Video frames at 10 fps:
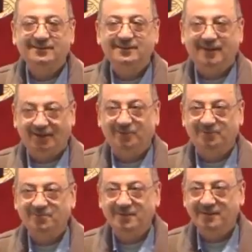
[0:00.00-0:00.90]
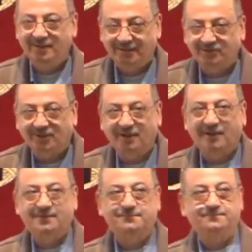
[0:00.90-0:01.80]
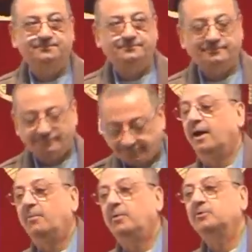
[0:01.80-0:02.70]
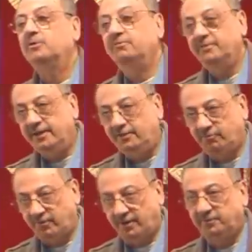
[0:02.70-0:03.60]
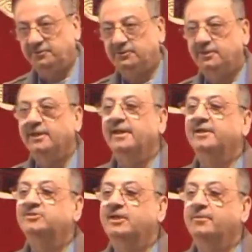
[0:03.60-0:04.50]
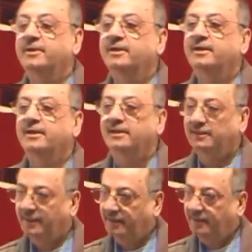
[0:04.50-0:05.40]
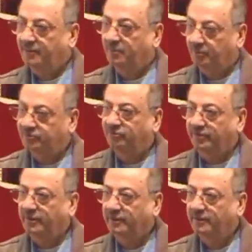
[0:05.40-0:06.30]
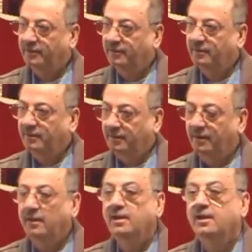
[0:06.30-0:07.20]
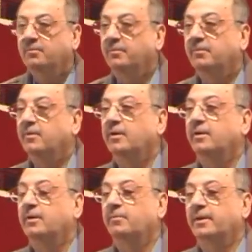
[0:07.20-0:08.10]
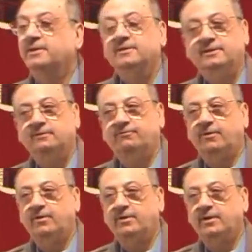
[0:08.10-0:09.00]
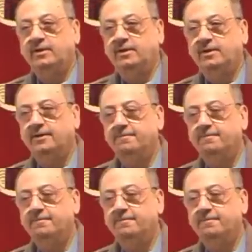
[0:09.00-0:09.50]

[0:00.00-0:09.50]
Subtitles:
Are you with me? Inshallah. About the weak verbs, it's coming in the book 3. Huh? But for